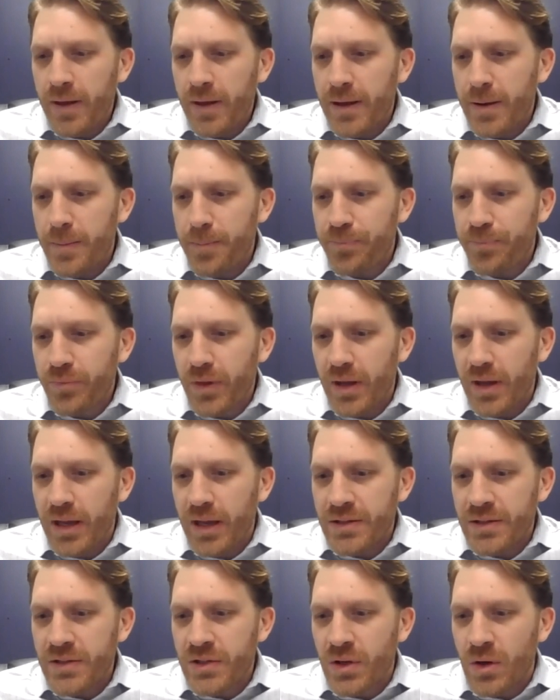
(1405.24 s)
Um,
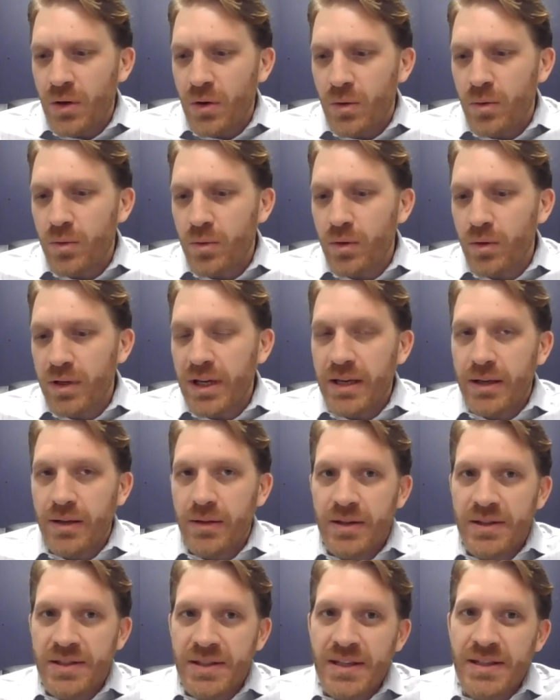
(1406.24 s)
and so
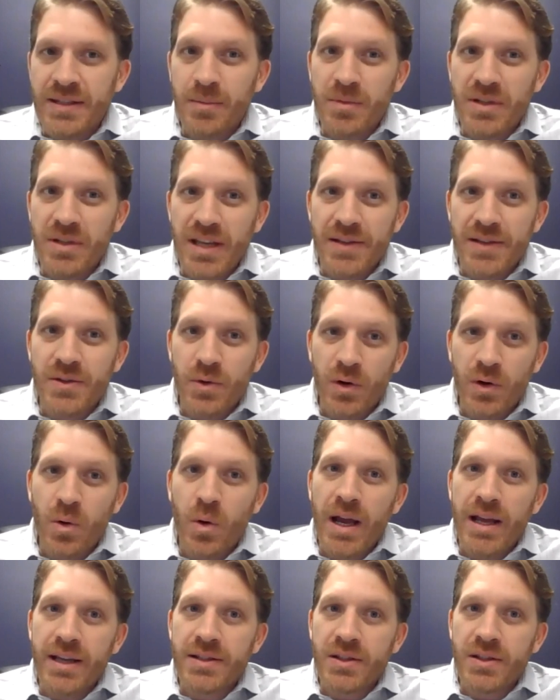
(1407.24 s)
the system does
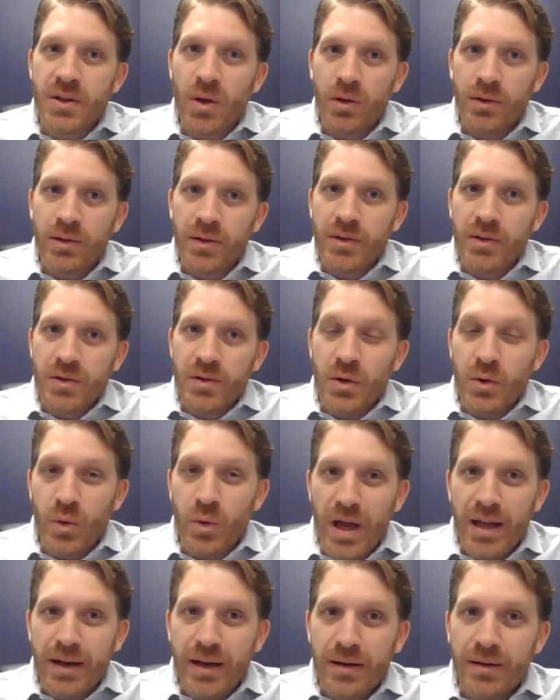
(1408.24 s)
require salt to
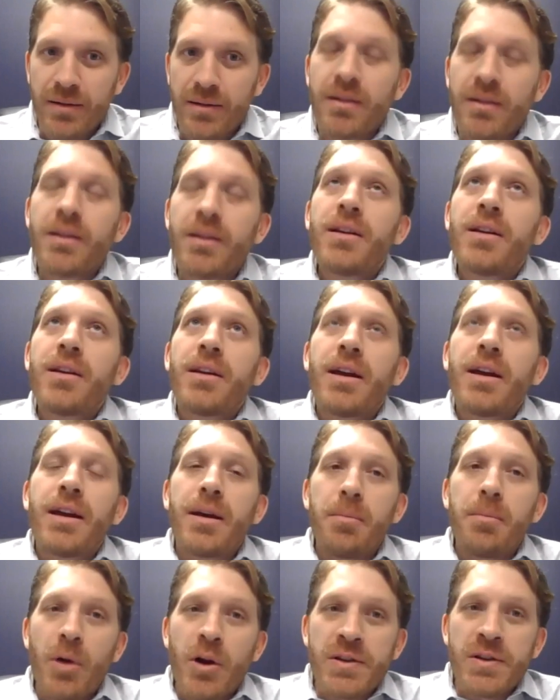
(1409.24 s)
run,
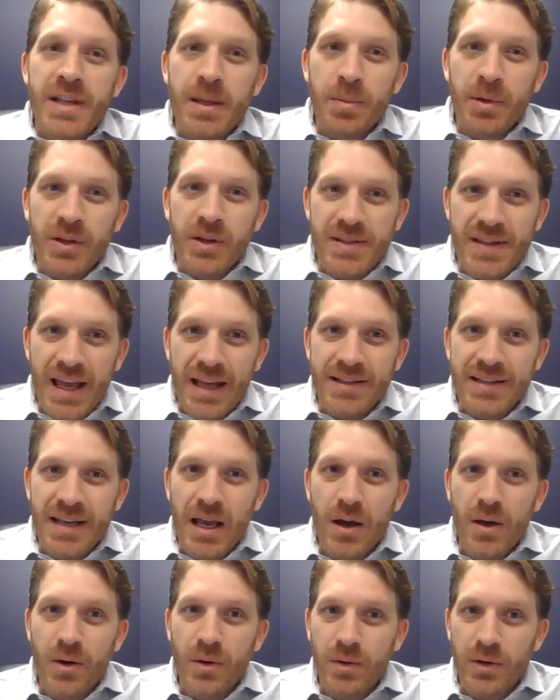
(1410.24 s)
uh, mostly because that's
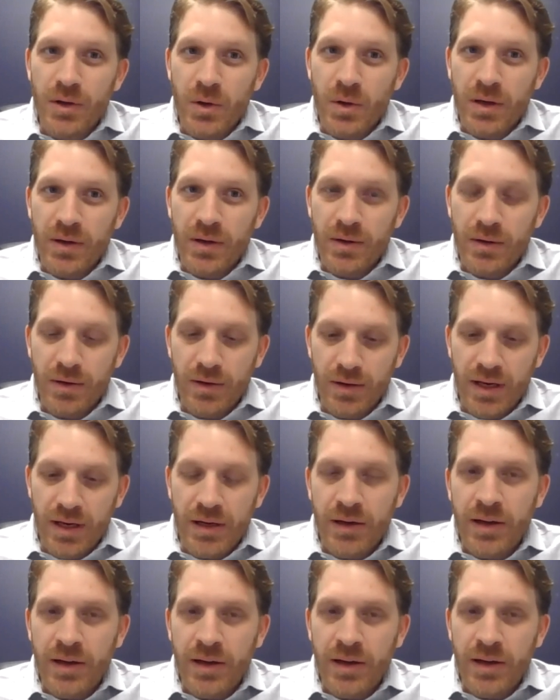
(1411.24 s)
how you can
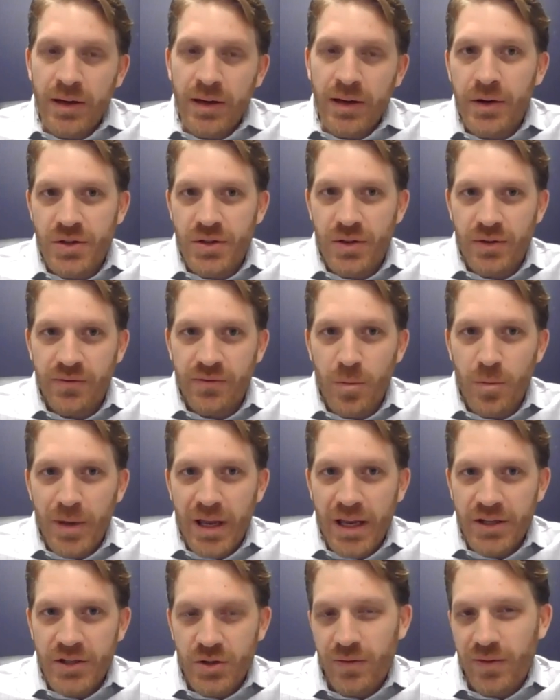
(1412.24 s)
encourage the
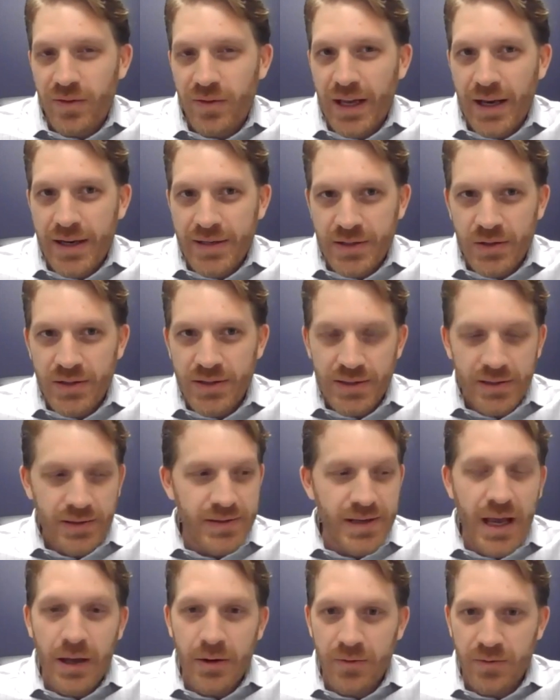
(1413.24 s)
formation of the ice
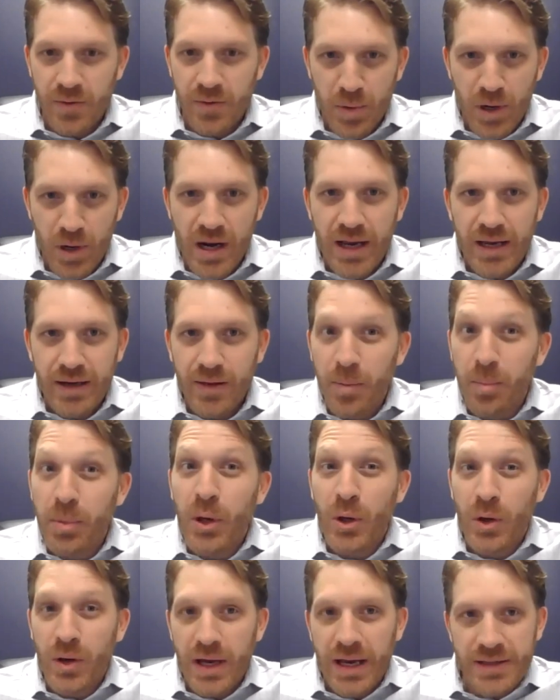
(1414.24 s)
crystals out of the brine, the
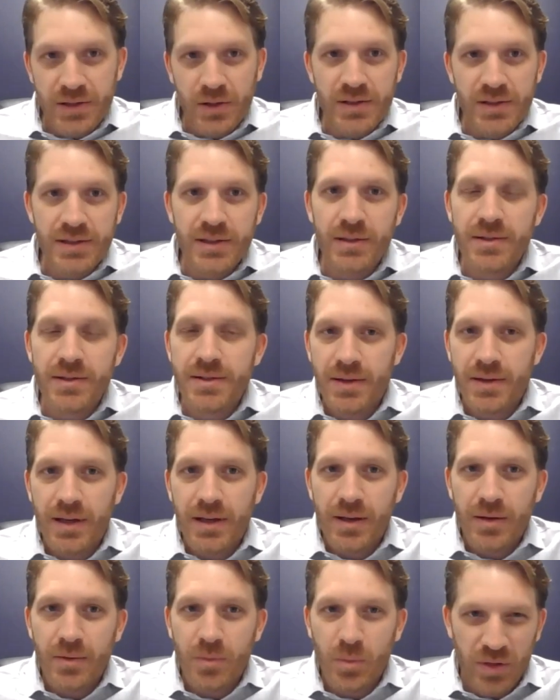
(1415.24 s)
pure ice
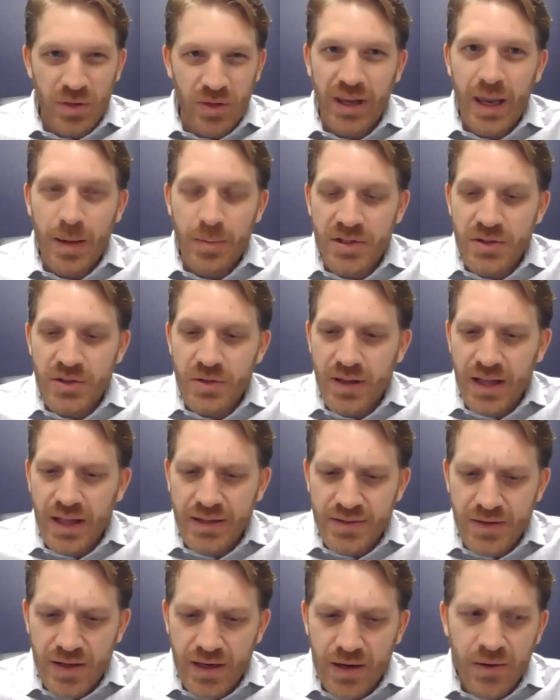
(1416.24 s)
crystals uh, with the chemistry
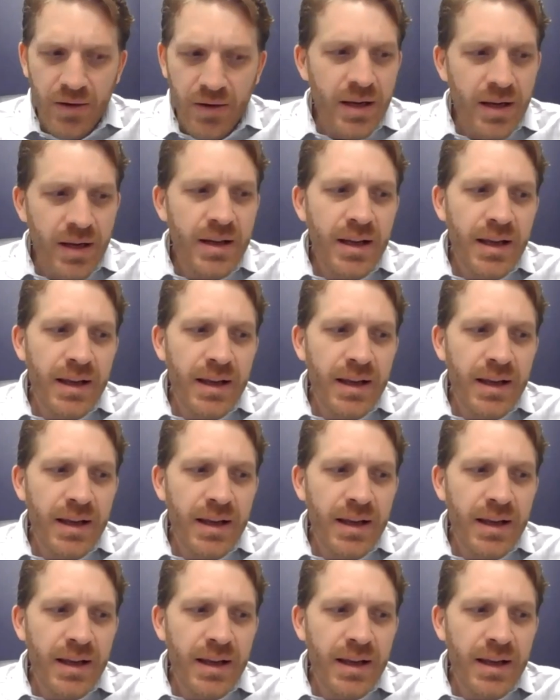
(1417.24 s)
that's there.